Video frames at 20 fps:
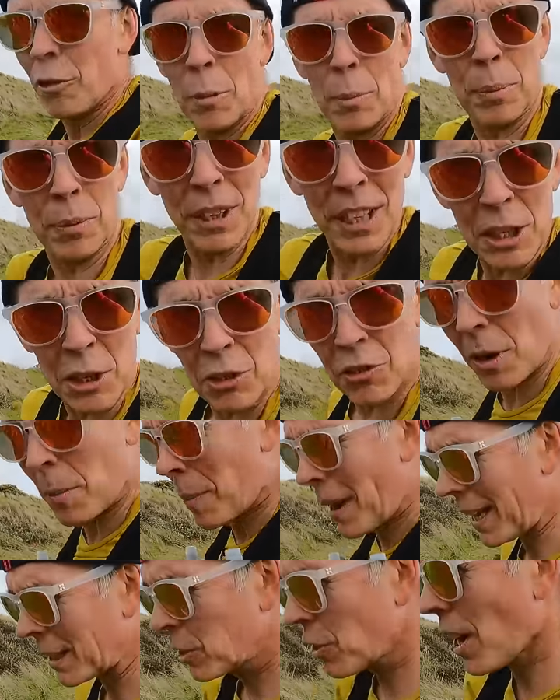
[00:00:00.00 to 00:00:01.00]
for a pretty
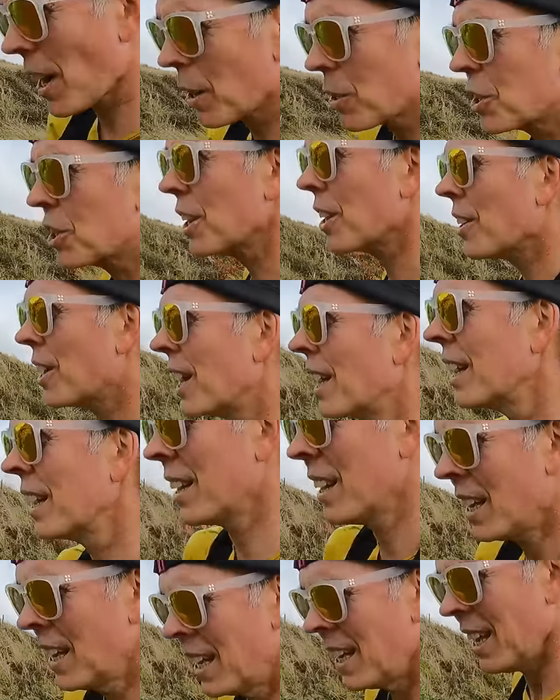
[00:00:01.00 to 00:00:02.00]
stripped back trail shoe,
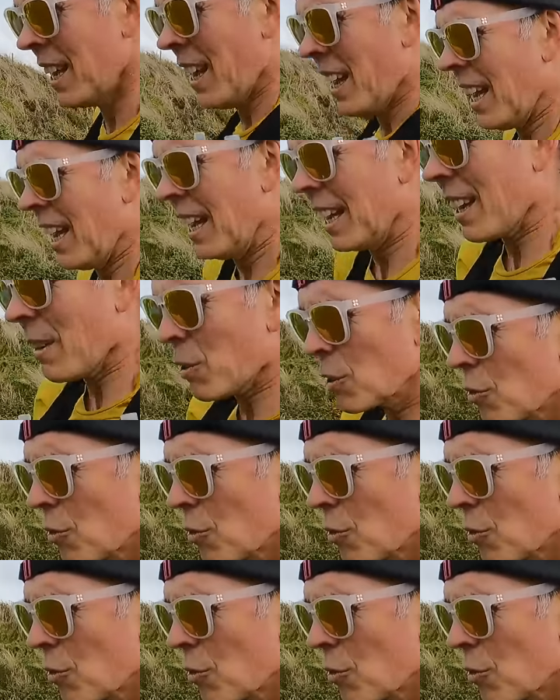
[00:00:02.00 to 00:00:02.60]
it